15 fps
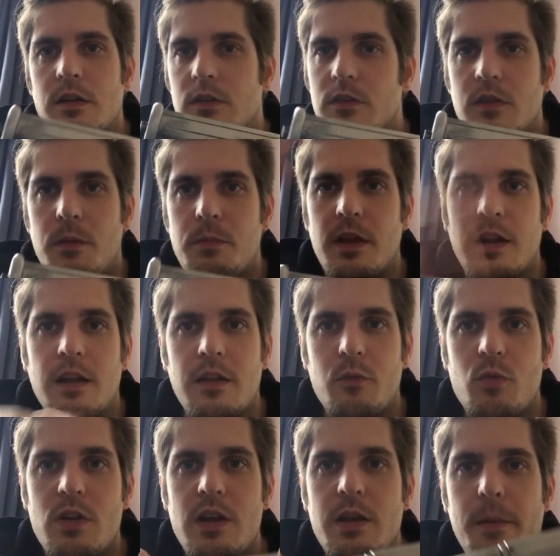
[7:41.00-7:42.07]
something that
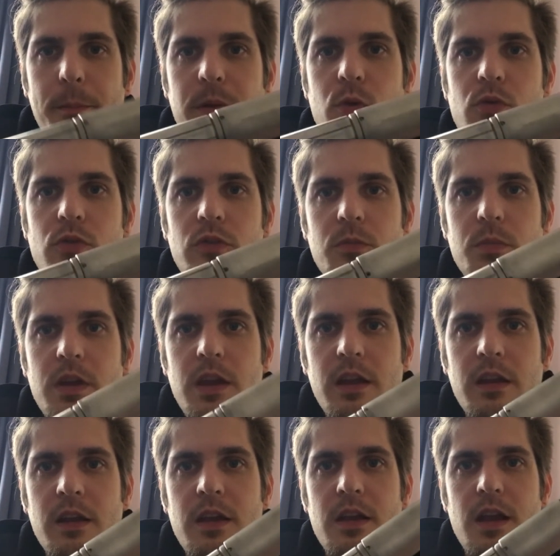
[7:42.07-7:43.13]
really appeals to me,
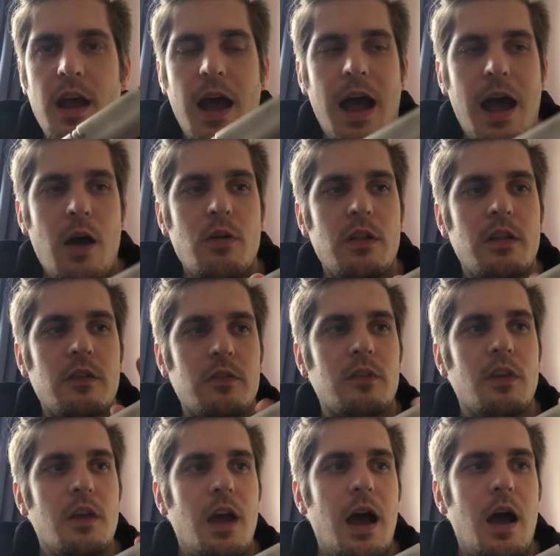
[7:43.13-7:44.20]
and how it
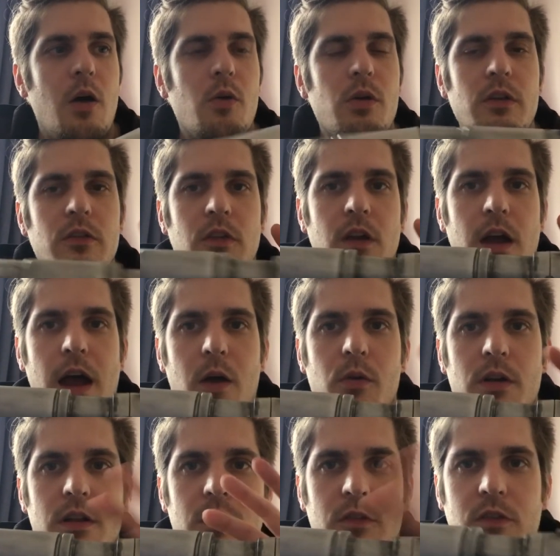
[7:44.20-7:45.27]
is
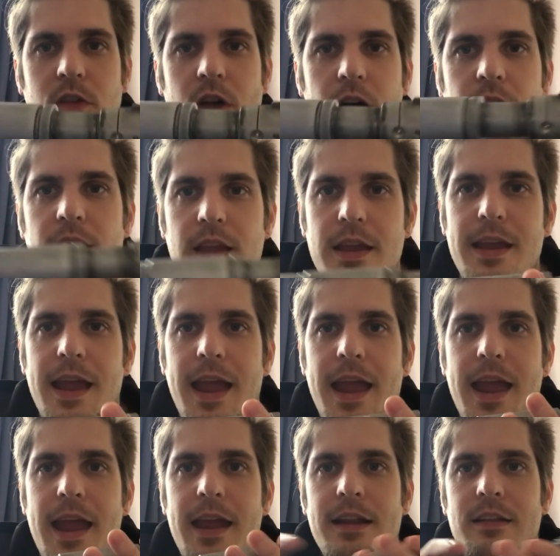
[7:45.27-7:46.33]
done.
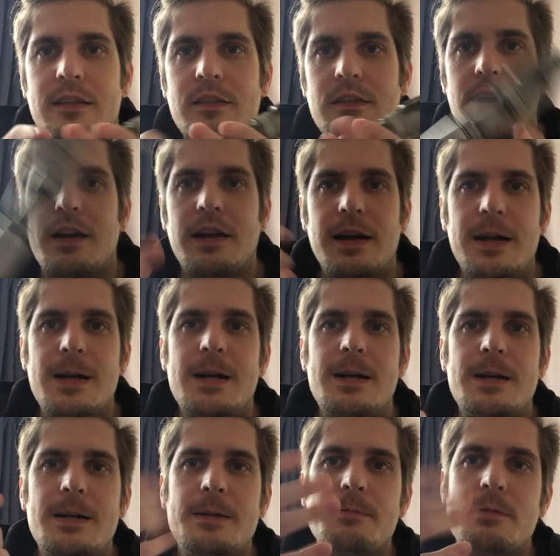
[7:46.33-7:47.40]
And
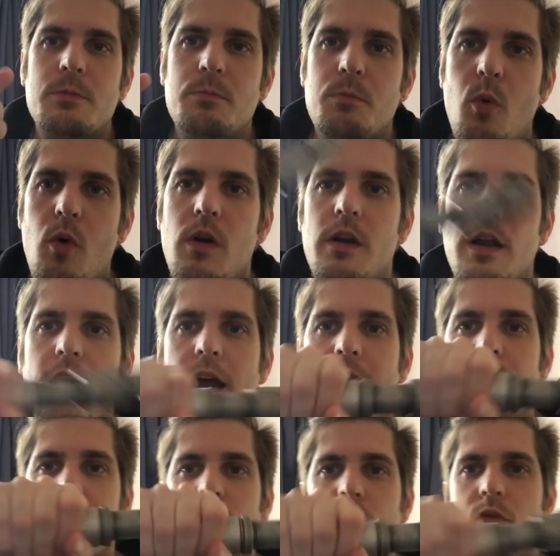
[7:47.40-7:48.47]
the more
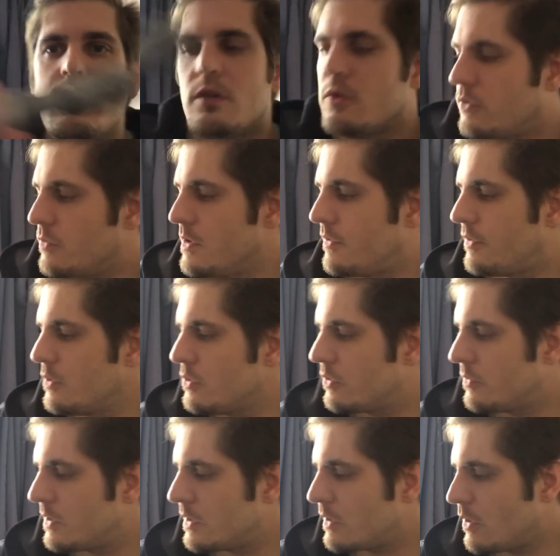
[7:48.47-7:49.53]
I do those reviews
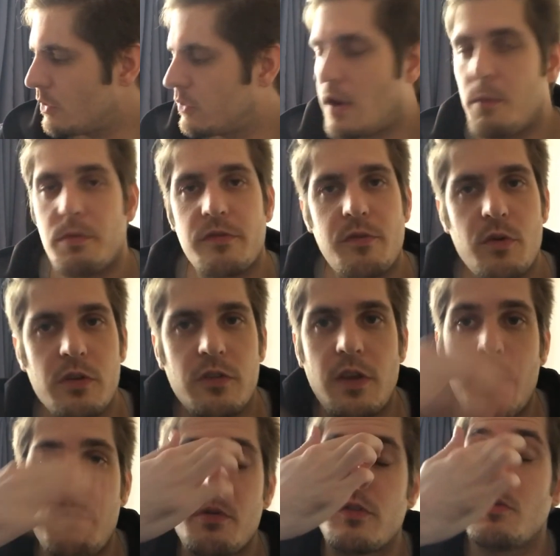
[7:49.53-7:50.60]
with those Saber Forge
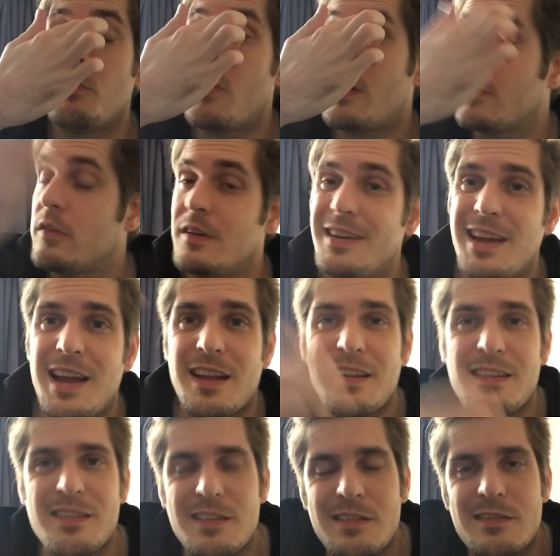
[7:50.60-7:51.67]
sabers, the more I see, yeah,
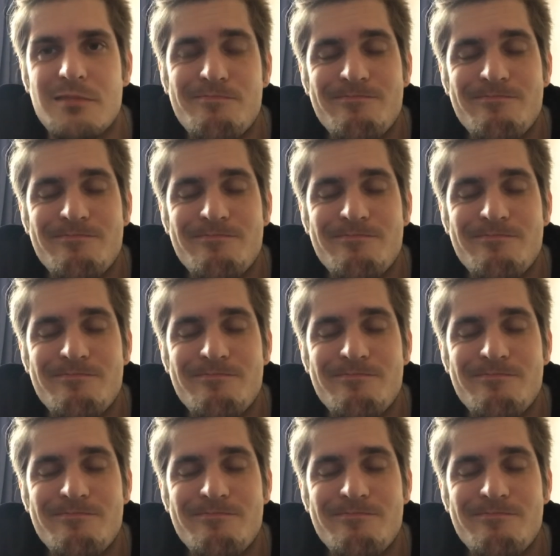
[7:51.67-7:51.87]
this